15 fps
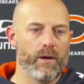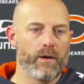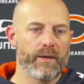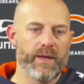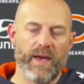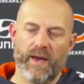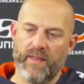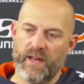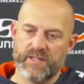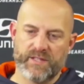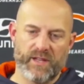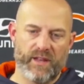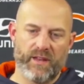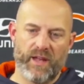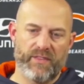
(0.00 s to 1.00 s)
Yeah,
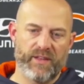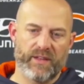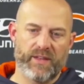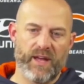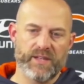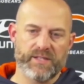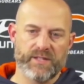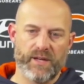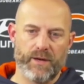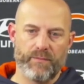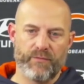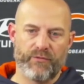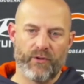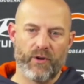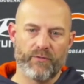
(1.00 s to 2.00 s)
I think that's
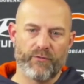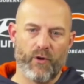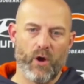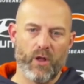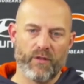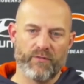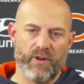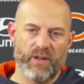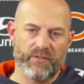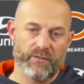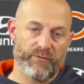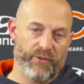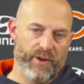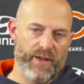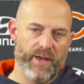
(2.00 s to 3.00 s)
for all of us
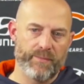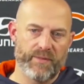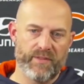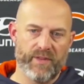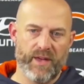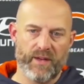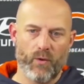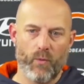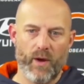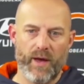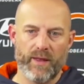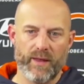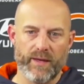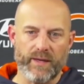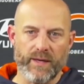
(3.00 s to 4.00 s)
and for him to take
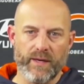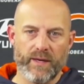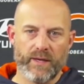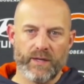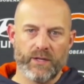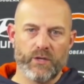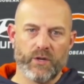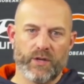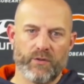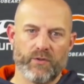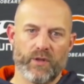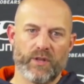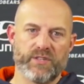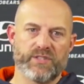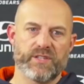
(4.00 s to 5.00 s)
away. Like, you could
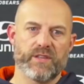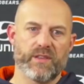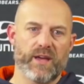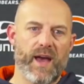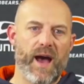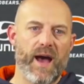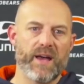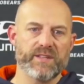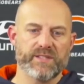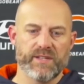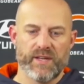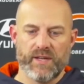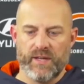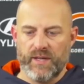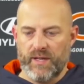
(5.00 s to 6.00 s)
really see the guys
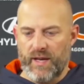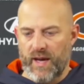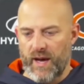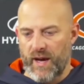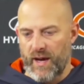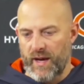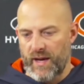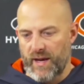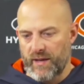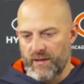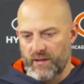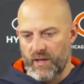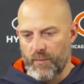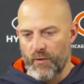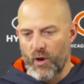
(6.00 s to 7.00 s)

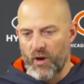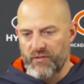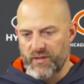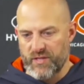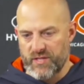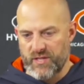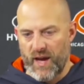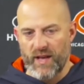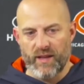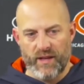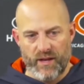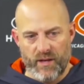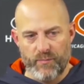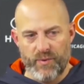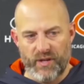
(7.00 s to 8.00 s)
coming off to the
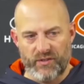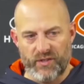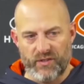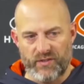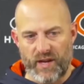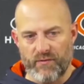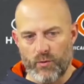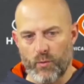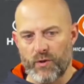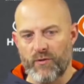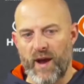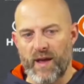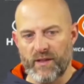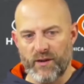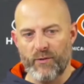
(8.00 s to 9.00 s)
sideline on the pick six. Everyone
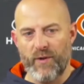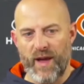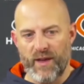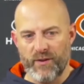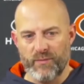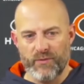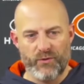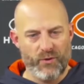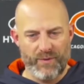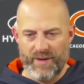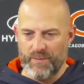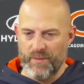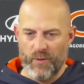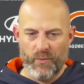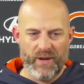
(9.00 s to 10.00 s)
rallied around him and told him,
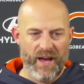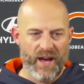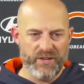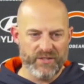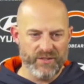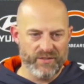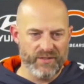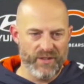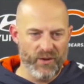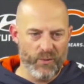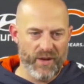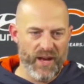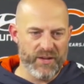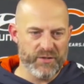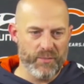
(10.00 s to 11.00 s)
hey, man, we got you.
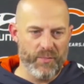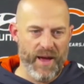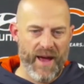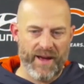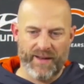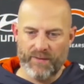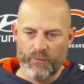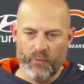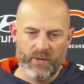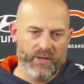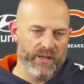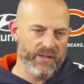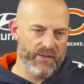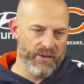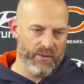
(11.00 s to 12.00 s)
We got your back. And what
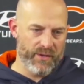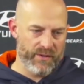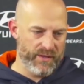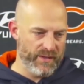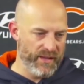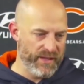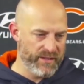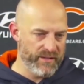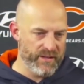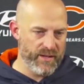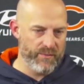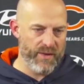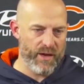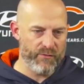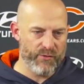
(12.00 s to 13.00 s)
did he do? He led the
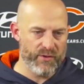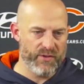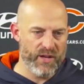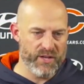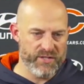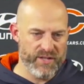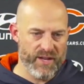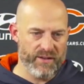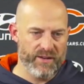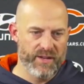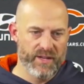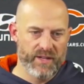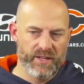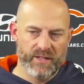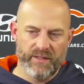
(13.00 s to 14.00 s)
team down for a touchdown.
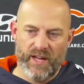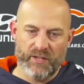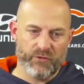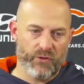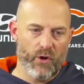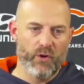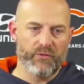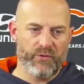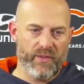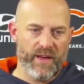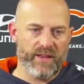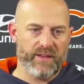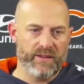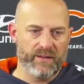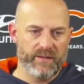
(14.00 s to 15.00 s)
That's growth for
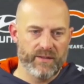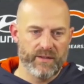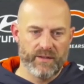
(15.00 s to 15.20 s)
that kid.